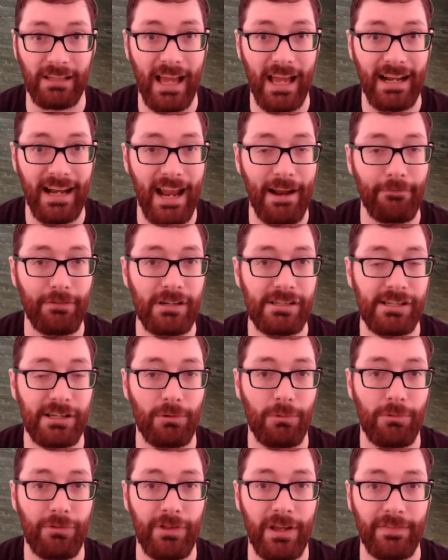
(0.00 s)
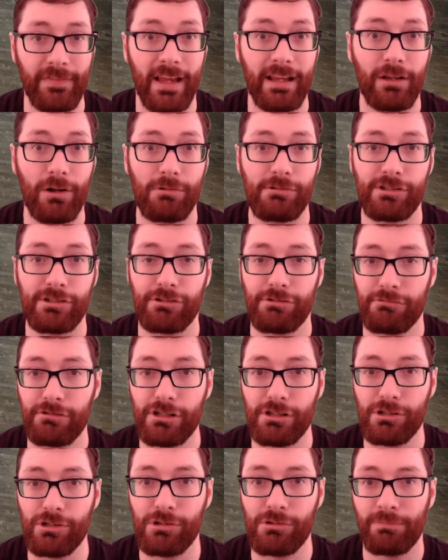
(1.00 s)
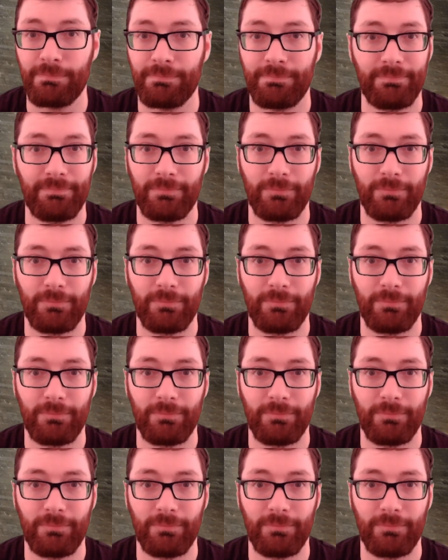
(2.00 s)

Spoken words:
let every single thing that goes through